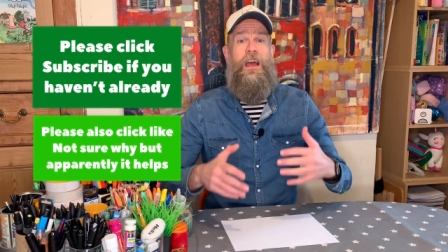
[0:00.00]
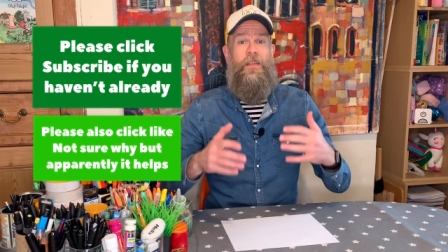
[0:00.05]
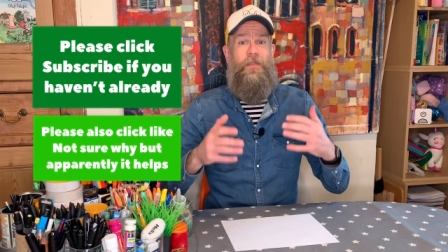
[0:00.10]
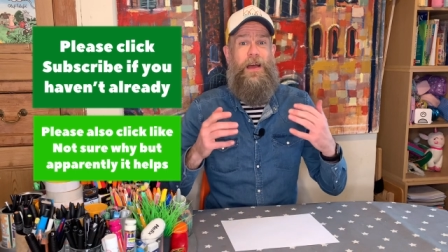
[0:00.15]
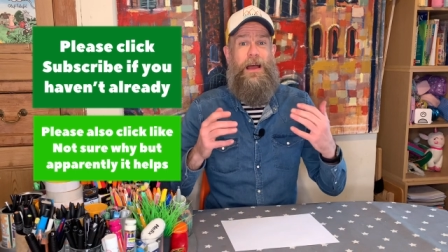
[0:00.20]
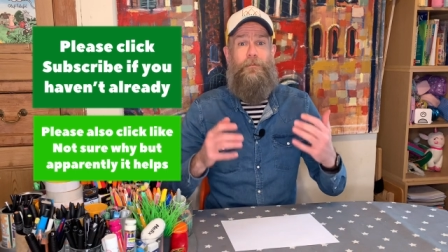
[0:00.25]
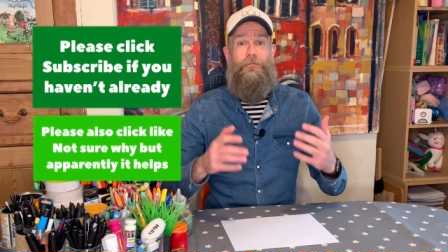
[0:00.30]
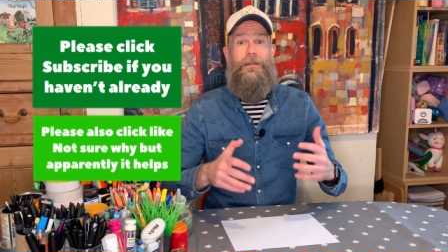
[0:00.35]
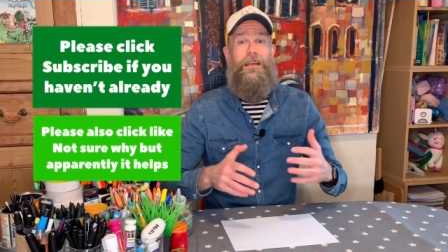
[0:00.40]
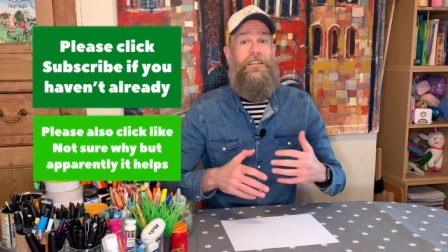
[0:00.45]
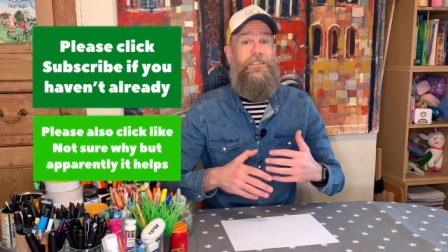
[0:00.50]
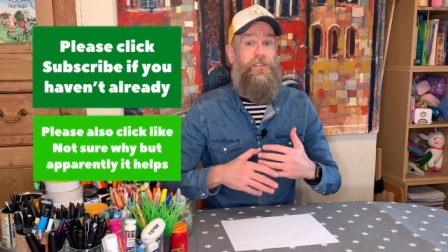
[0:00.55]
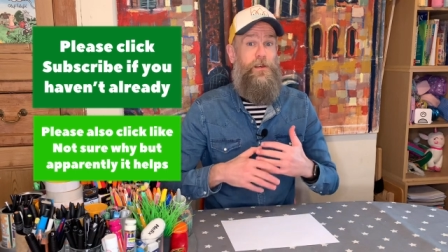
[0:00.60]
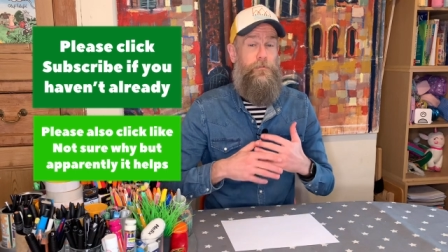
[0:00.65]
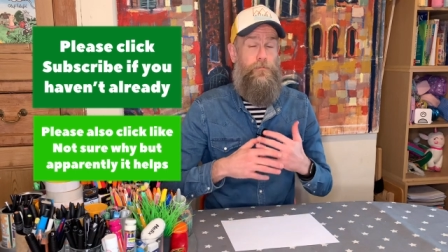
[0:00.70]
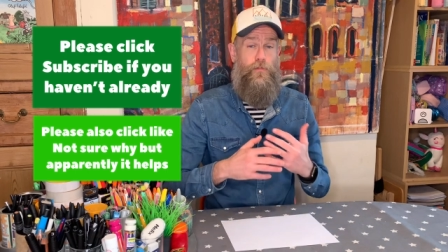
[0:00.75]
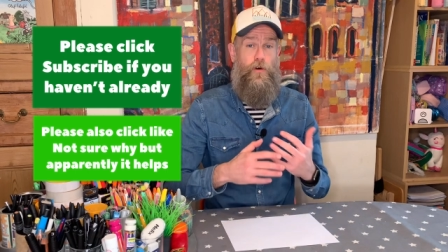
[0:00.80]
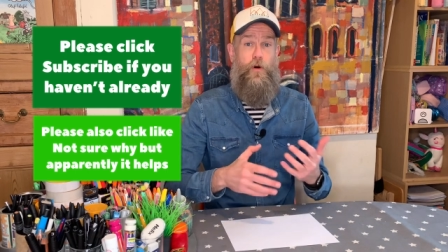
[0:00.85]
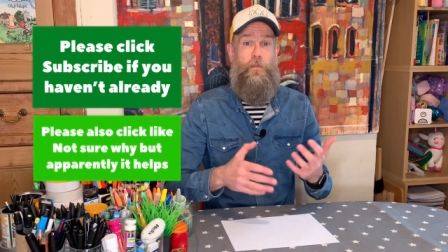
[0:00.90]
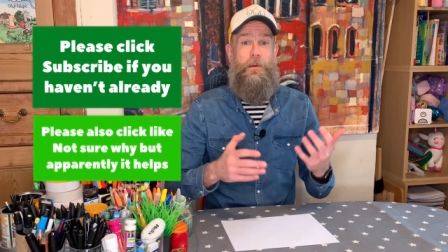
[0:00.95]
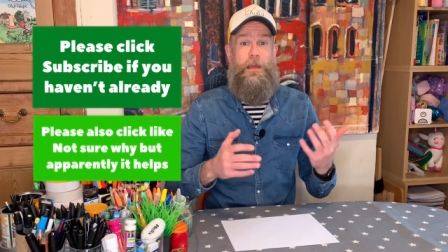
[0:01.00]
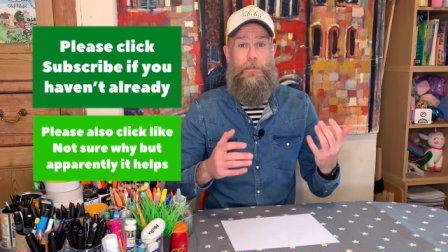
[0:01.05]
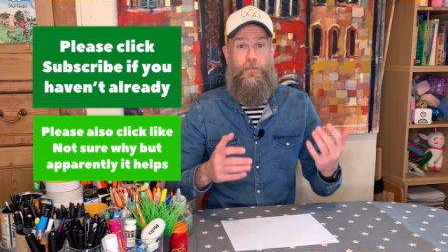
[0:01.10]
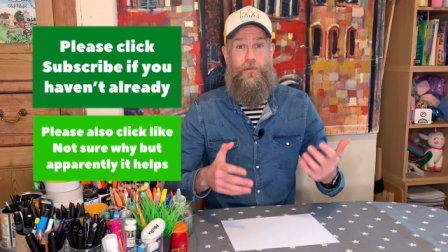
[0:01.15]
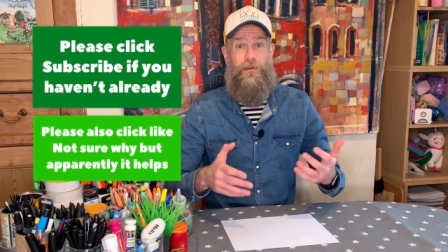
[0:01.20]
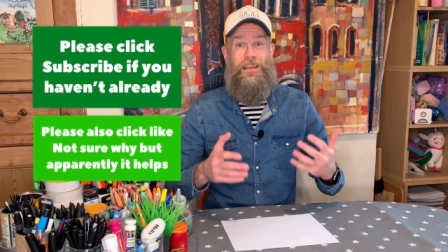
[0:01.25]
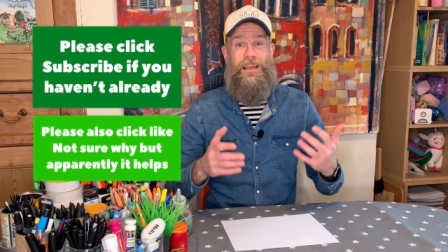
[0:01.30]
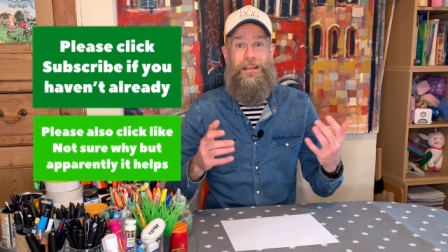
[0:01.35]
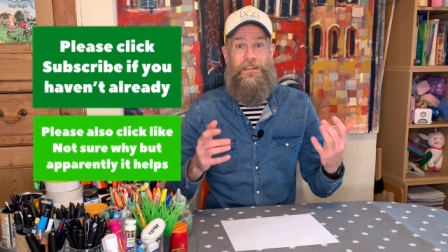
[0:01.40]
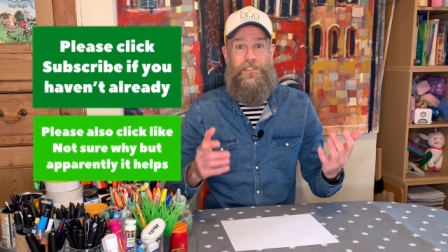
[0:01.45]
that means that more
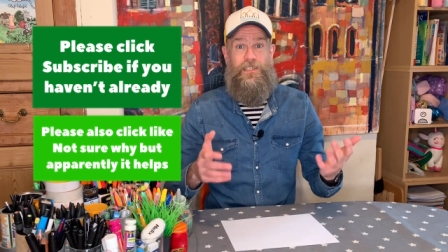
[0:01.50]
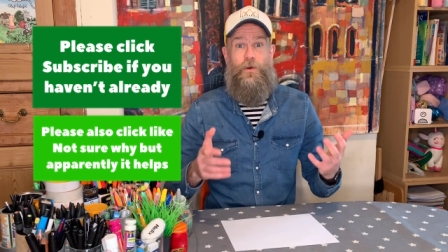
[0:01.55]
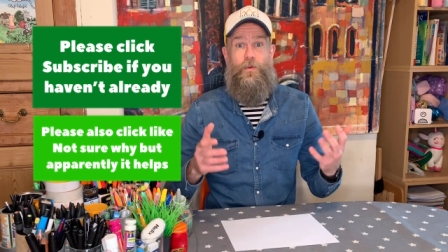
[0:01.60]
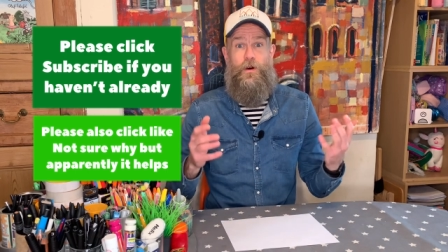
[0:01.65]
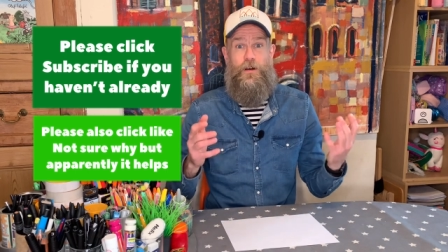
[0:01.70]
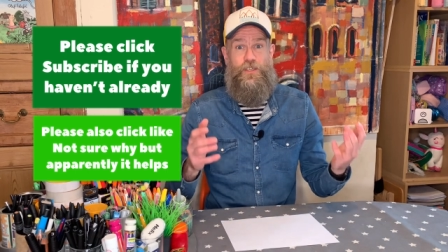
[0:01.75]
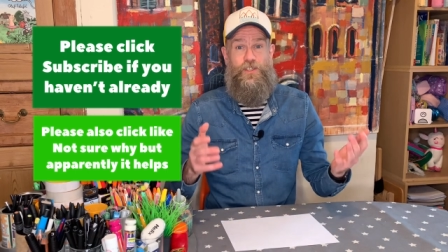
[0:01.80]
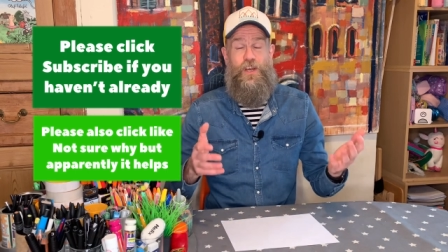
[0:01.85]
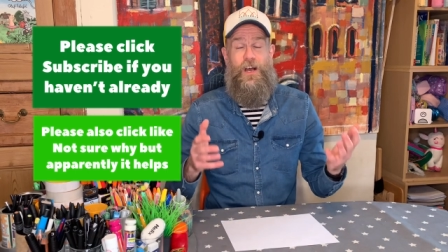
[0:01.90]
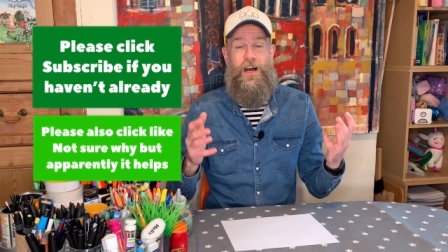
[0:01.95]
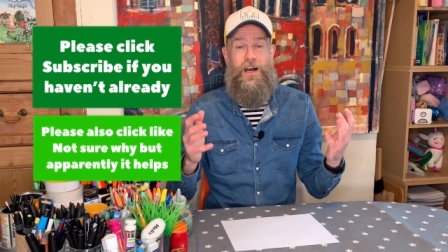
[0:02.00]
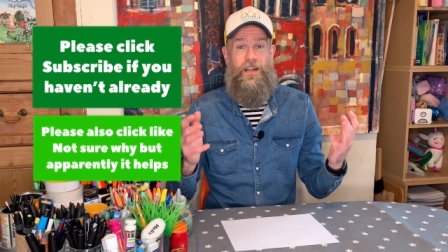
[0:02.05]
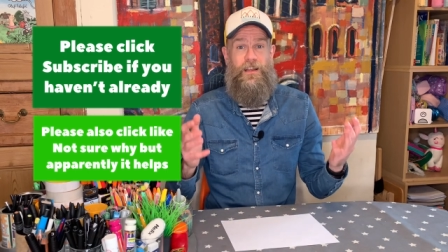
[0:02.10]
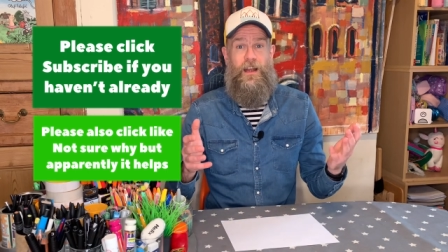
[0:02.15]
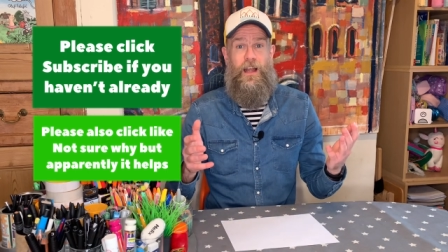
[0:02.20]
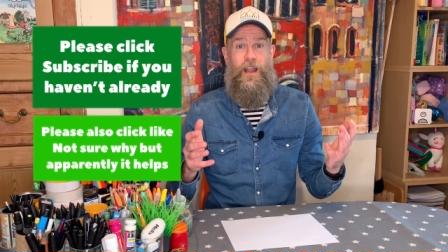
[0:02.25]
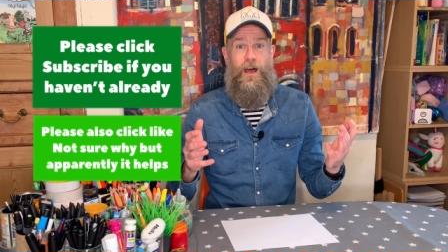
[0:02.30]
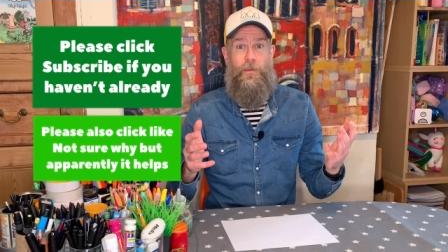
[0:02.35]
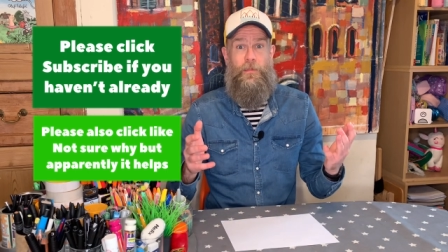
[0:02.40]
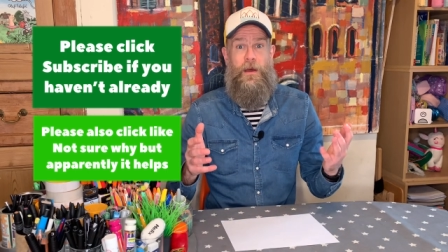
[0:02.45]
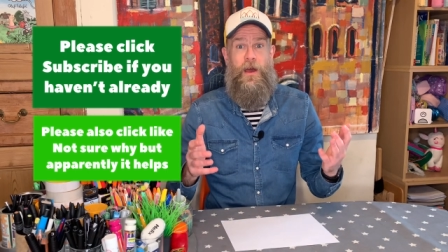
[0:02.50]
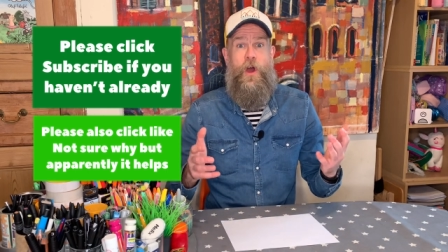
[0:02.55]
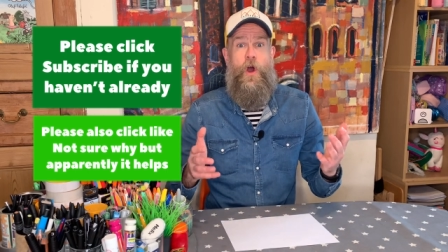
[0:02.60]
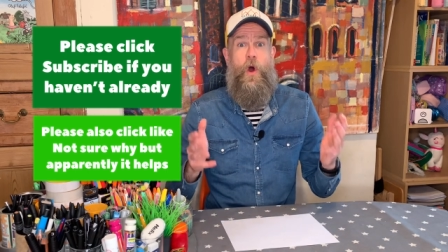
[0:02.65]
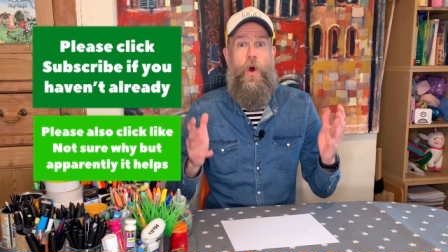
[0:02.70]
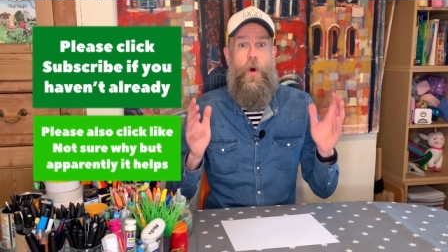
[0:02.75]
people get to watch Art Club.